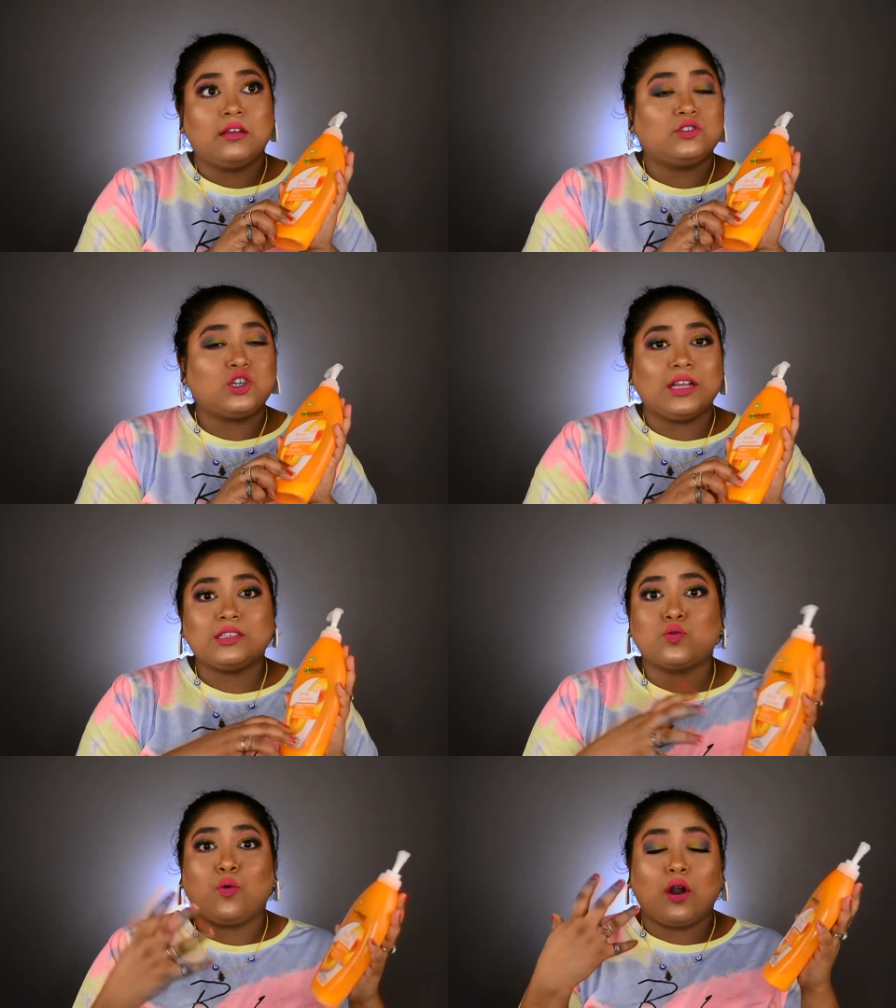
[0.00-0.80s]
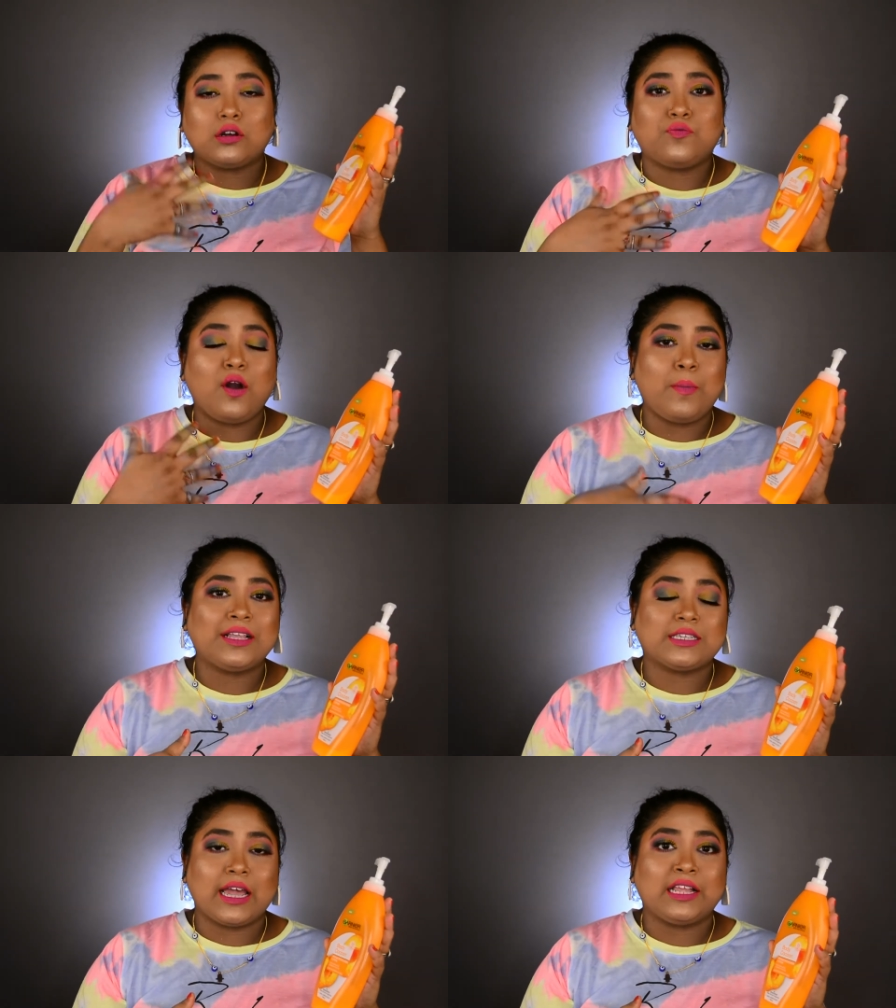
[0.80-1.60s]
just worked for my
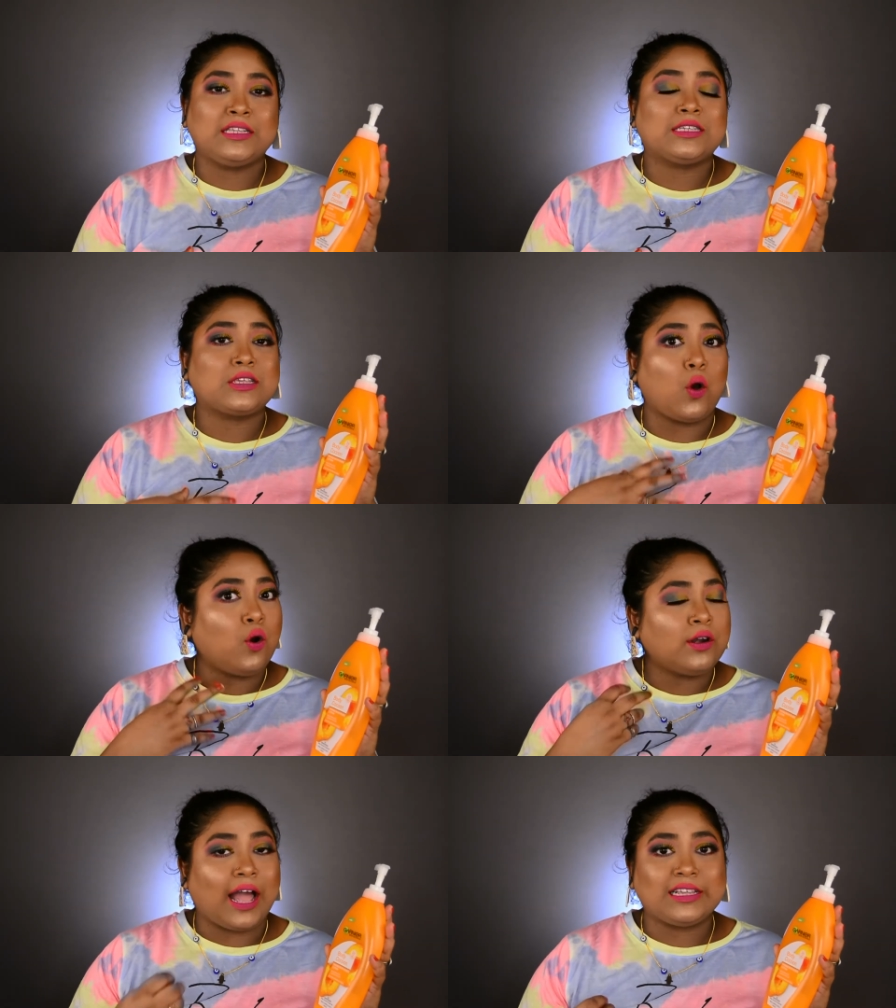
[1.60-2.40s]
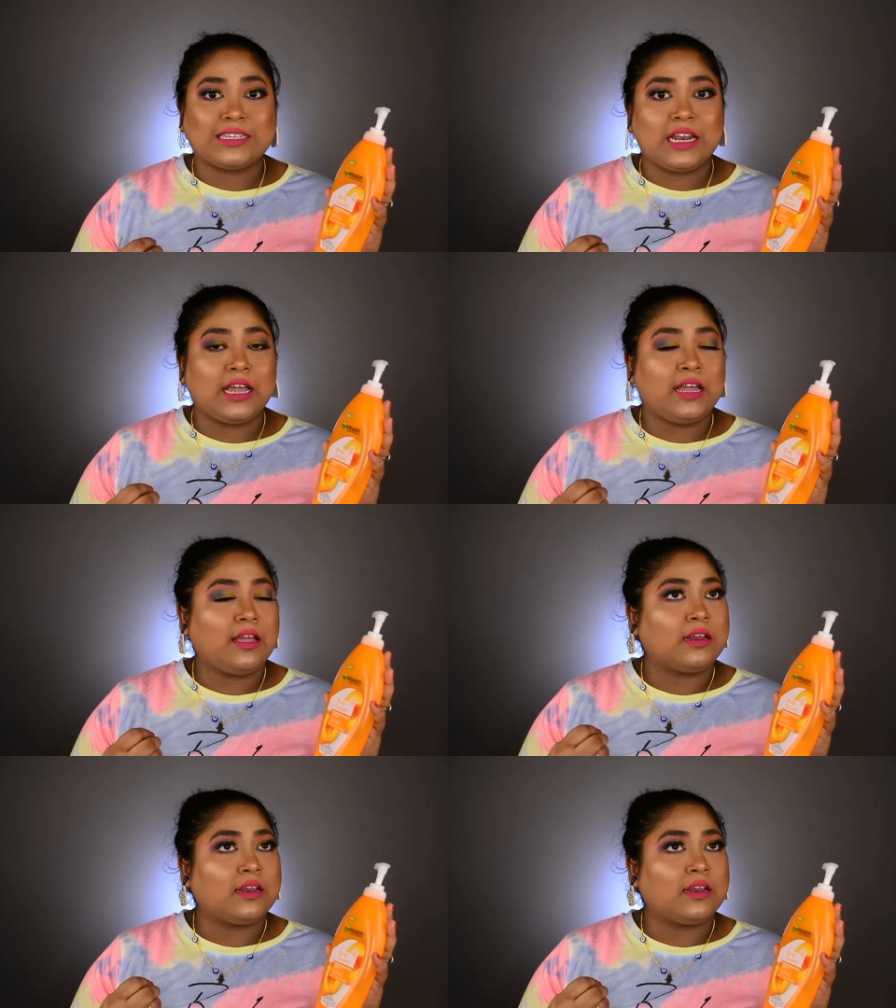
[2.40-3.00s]
skin so nicely.